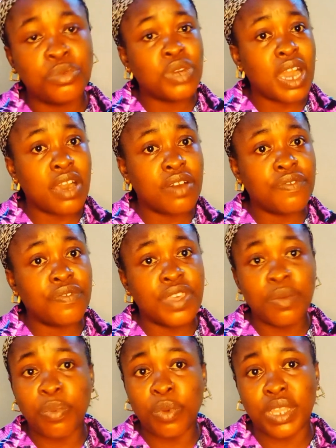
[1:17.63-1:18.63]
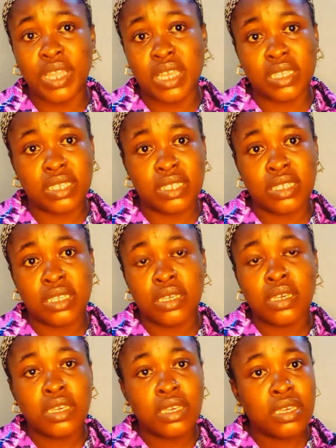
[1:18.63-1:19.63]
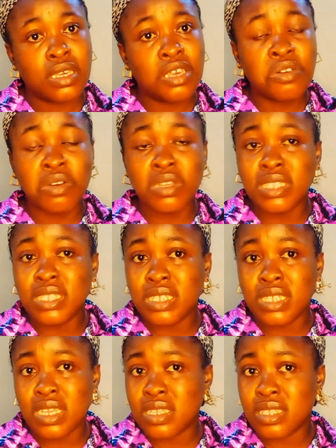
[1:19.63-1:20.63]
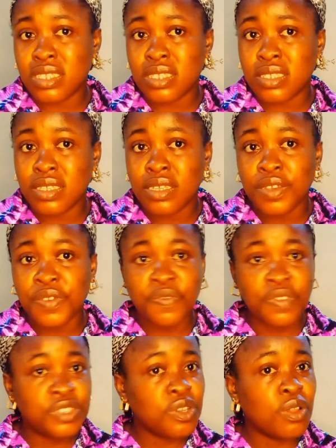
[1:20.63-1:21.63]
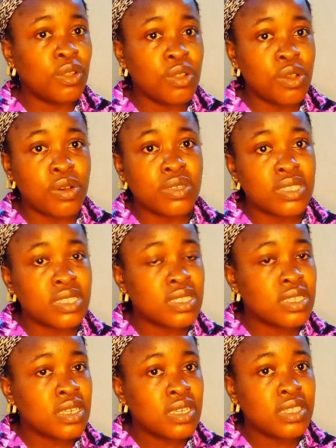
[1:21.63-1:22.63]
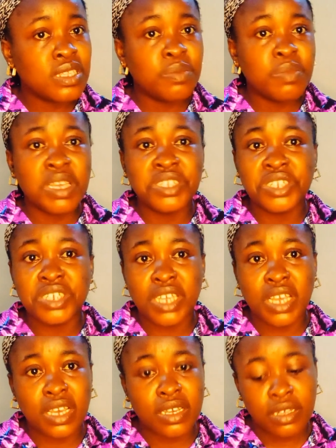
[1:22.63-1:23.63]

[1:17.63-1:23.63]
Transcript: have impotence, incontinence, vision loss, dementia,